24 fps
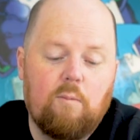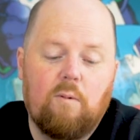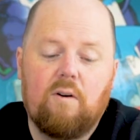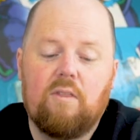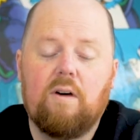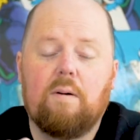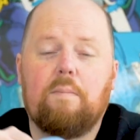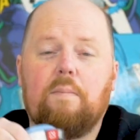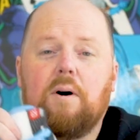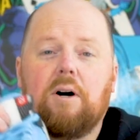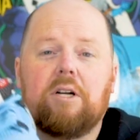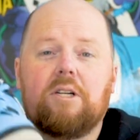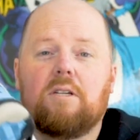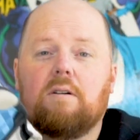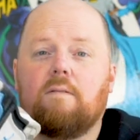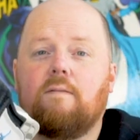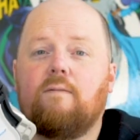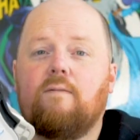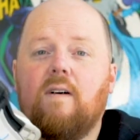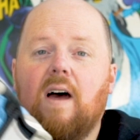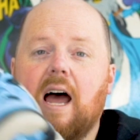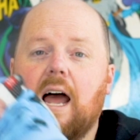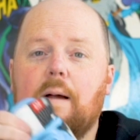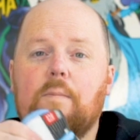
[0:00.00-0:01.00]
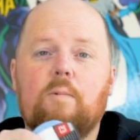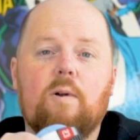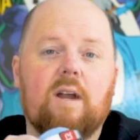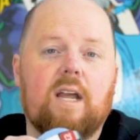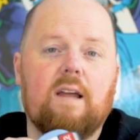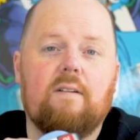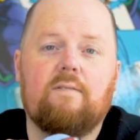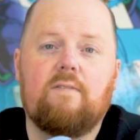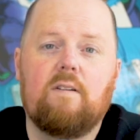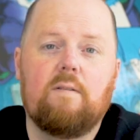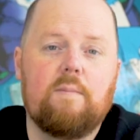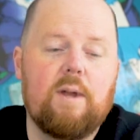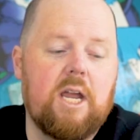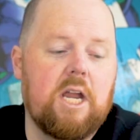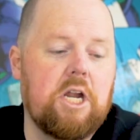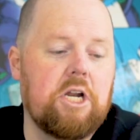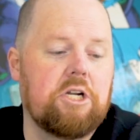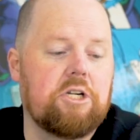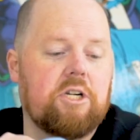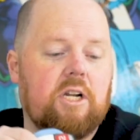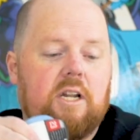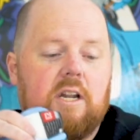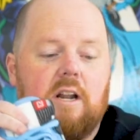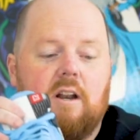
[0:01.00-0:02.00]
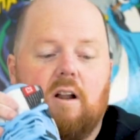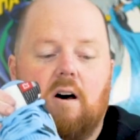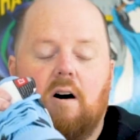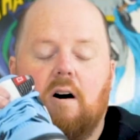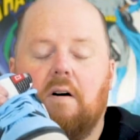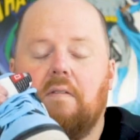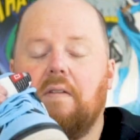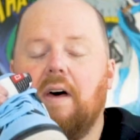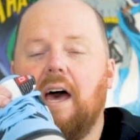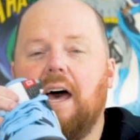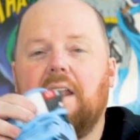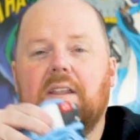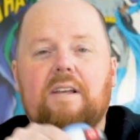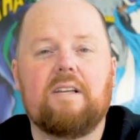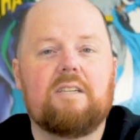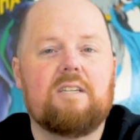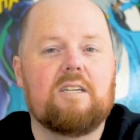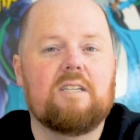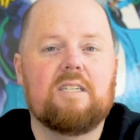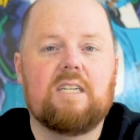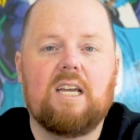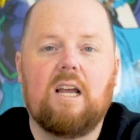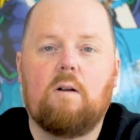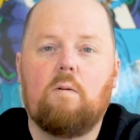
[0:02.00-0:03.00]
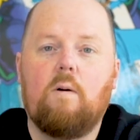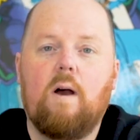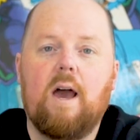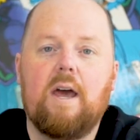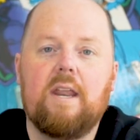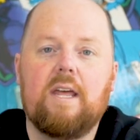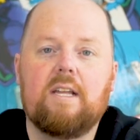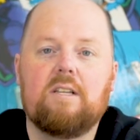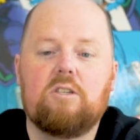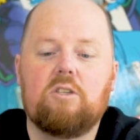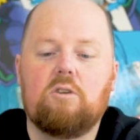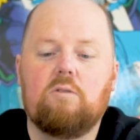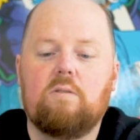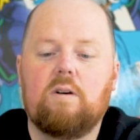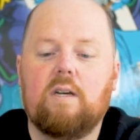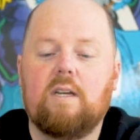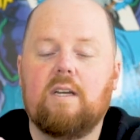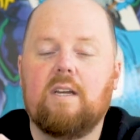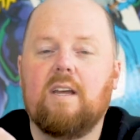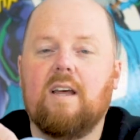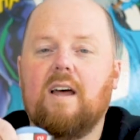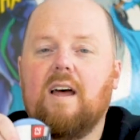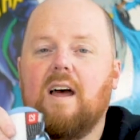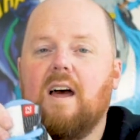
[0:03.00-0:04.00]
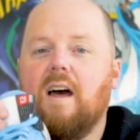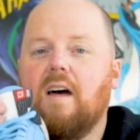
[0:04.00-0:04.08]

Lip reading: with a bunch of fabric information and all that. Let's just get right into it.